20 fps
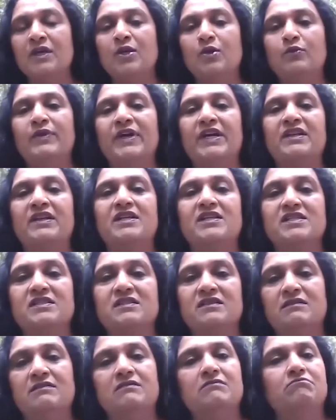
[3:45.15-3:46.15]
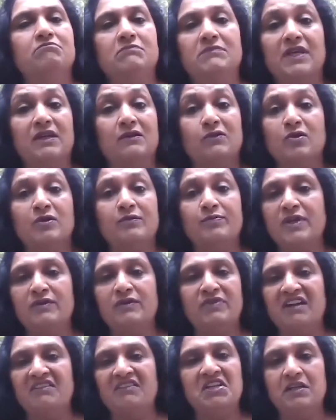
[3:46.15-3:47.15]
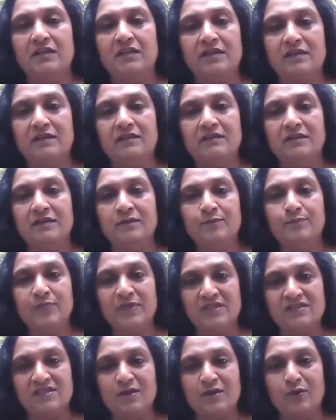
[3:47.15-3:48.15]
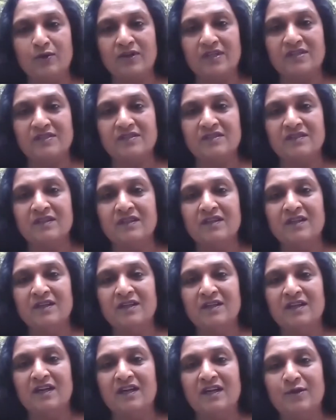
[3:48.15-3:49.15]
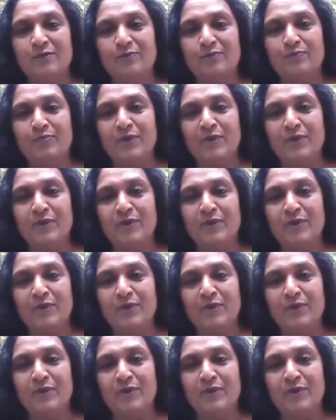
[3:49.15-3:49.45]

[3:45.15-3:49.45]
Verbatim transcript: Whereas there could be very lean PCOS uh,